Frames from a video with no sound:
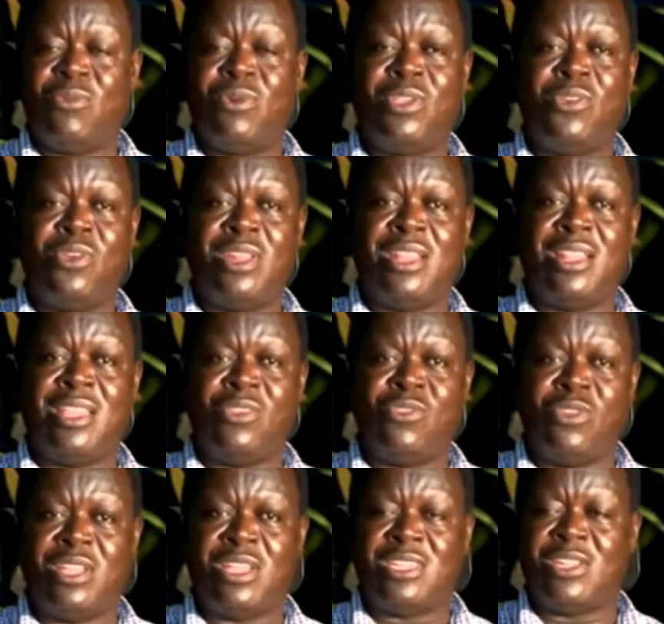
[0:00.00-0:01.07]
who are joining the
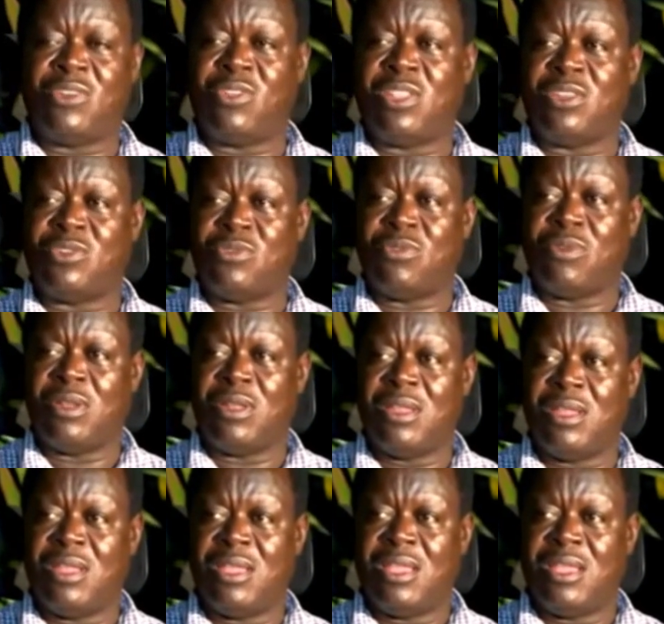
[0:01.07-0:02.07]
junior secondary school,